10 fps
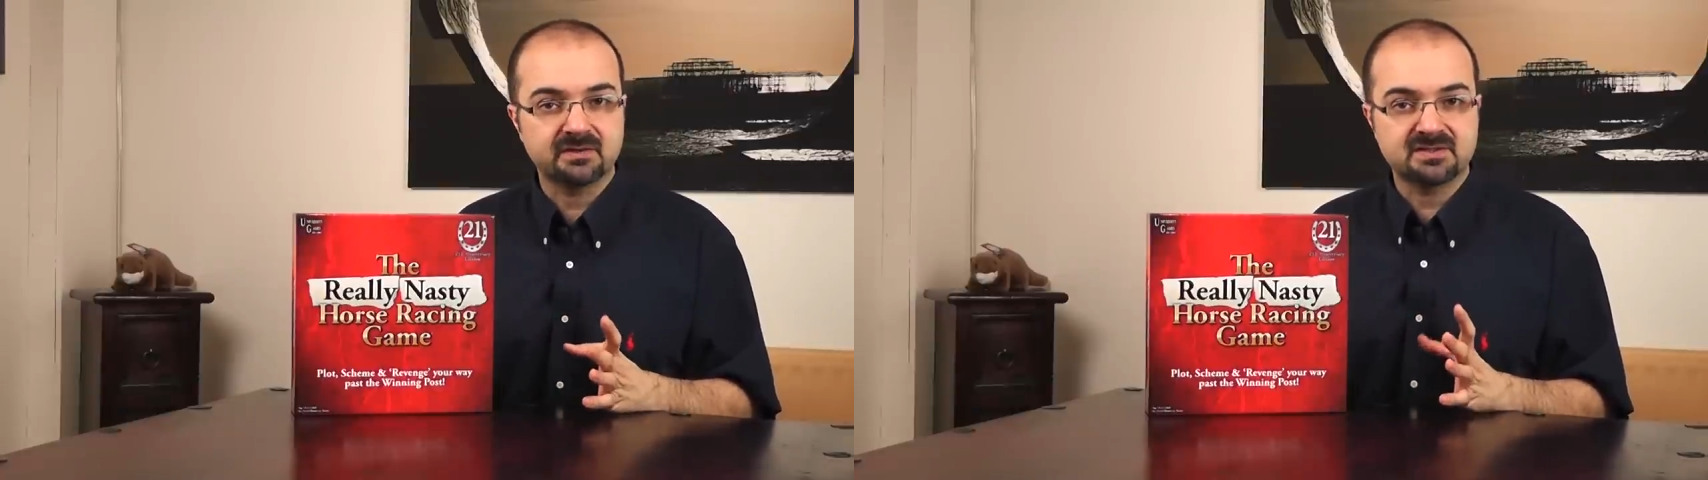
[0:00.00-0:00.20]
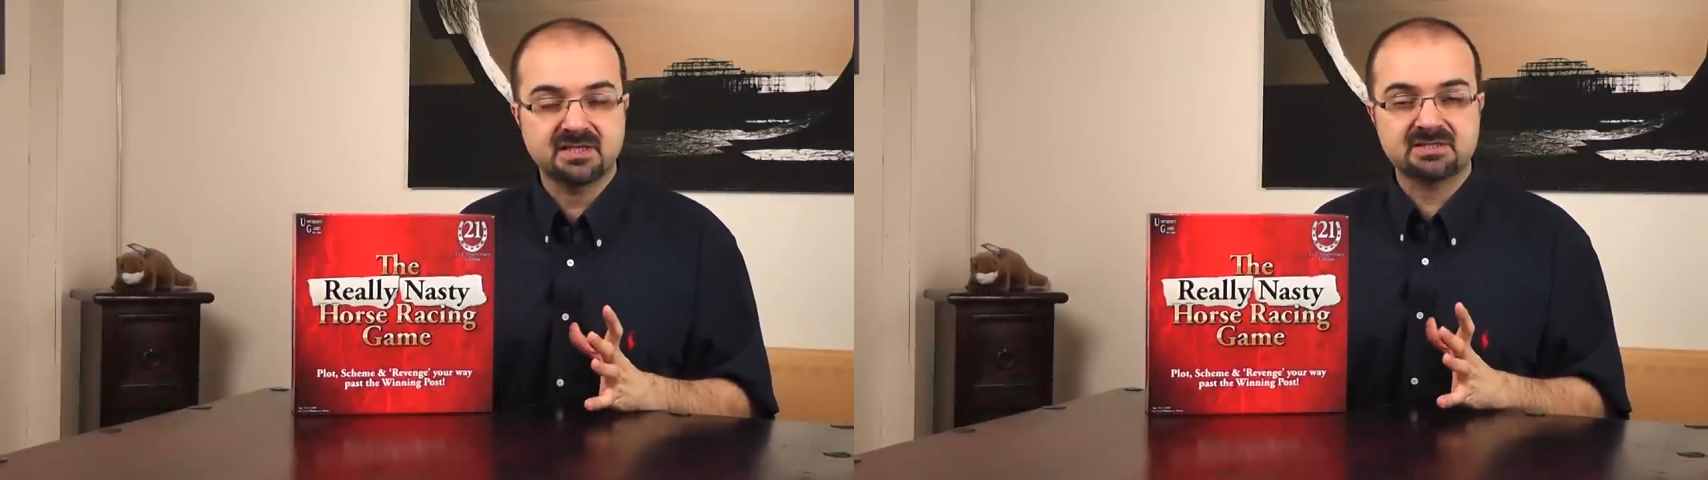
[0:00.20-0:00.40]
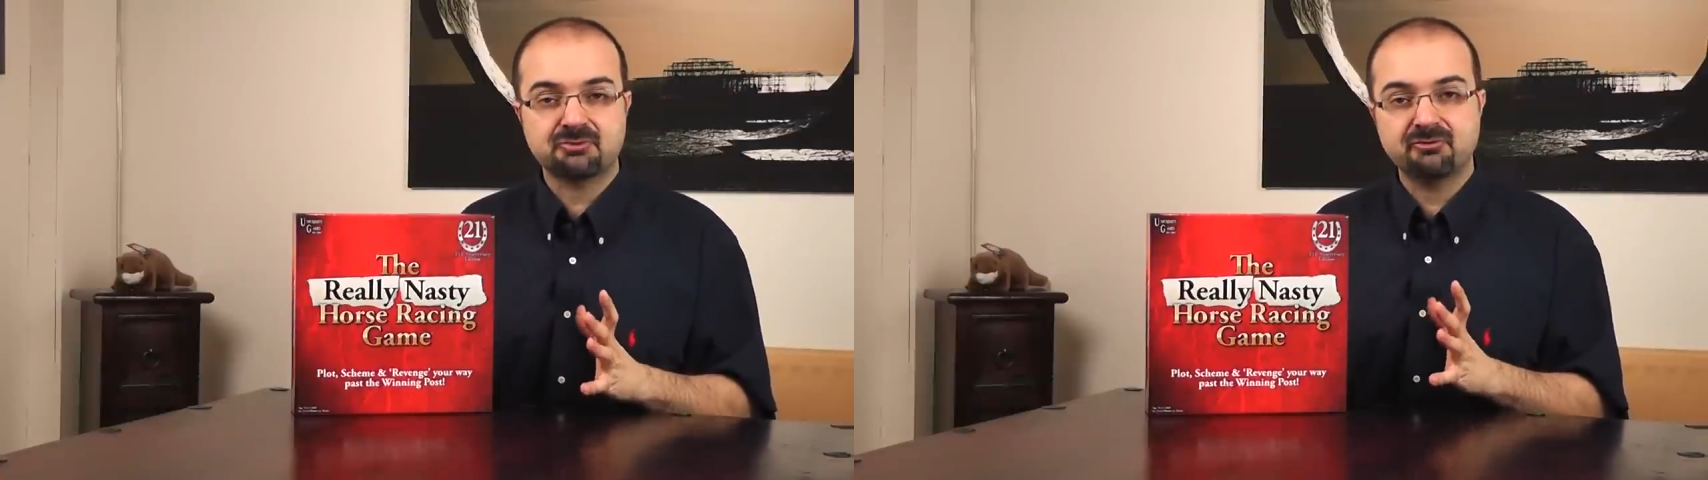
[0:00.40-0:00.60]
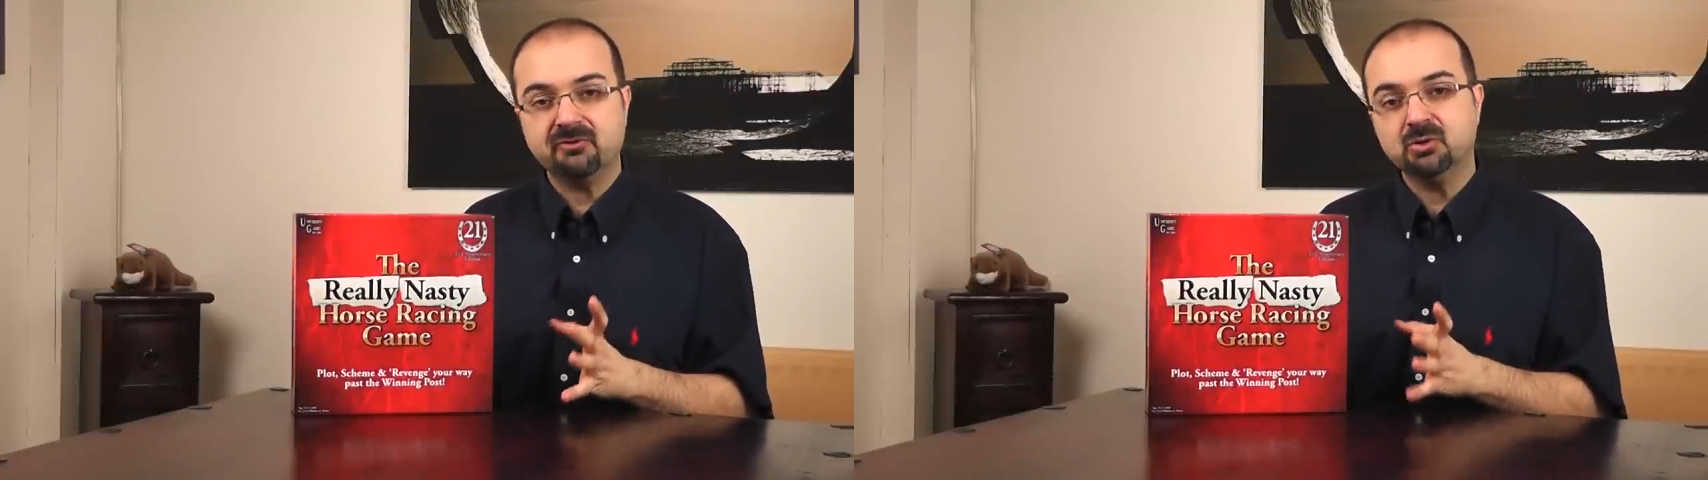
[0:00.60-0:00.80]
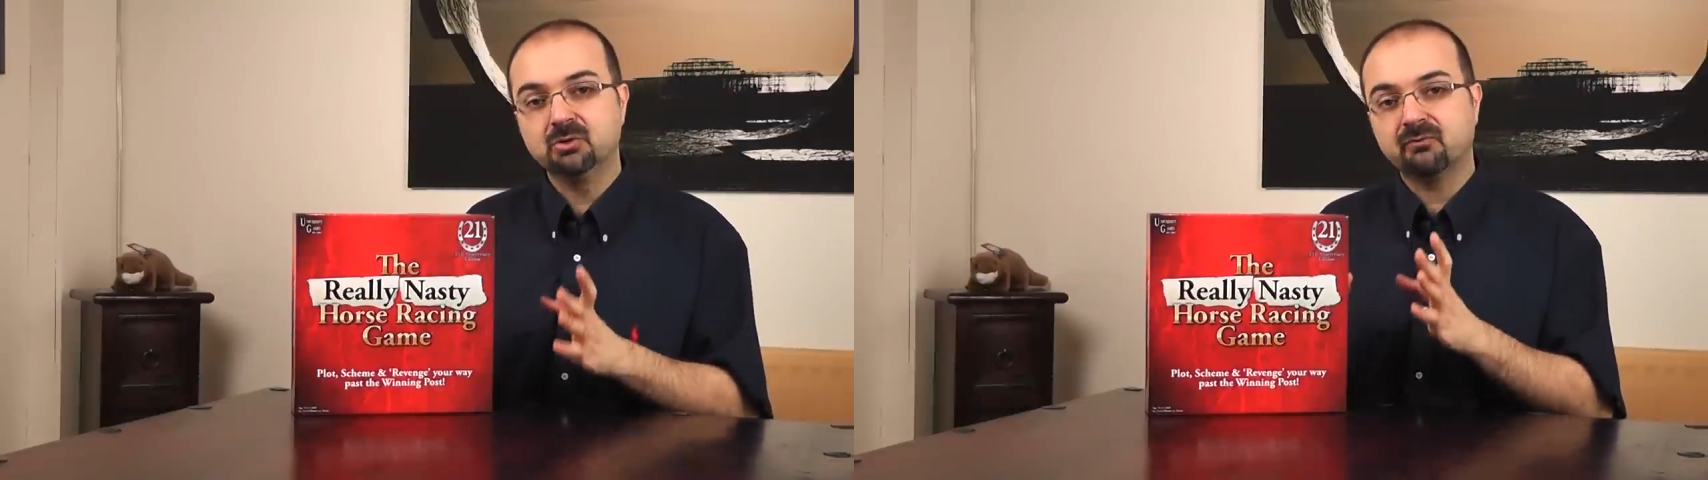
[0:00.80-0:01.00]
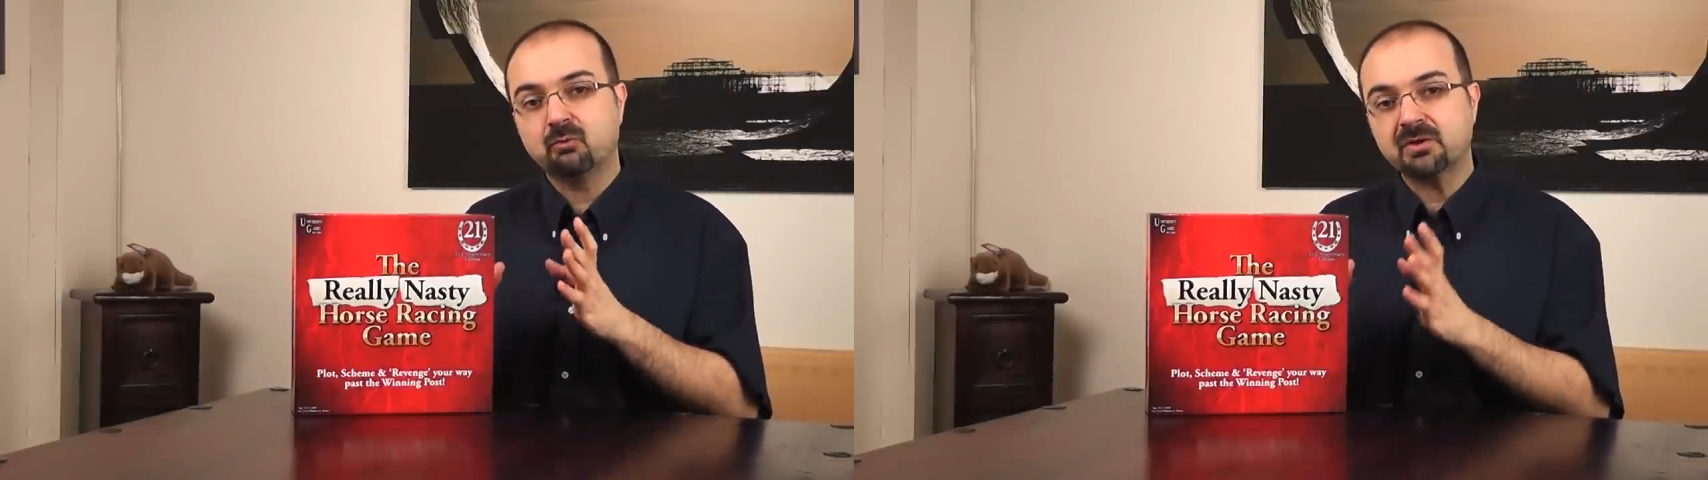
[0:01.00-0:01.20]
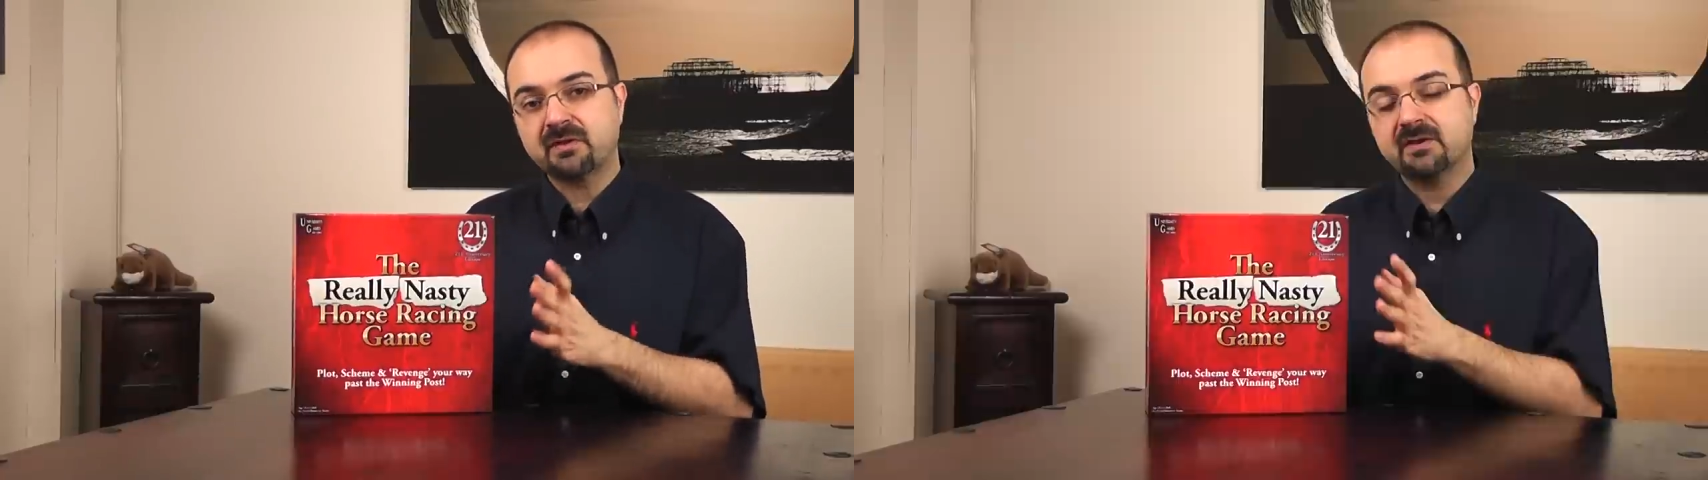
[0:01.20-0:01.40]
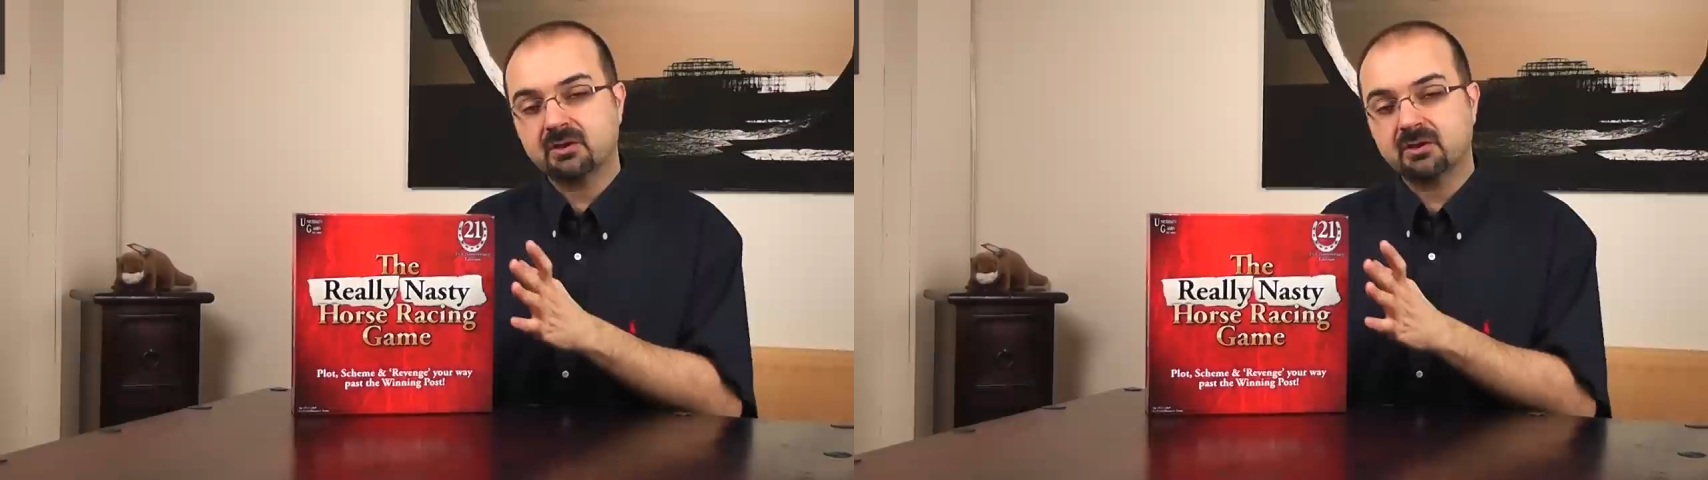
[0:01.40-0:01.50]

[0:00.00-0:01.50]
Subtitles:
It's just a review of whether the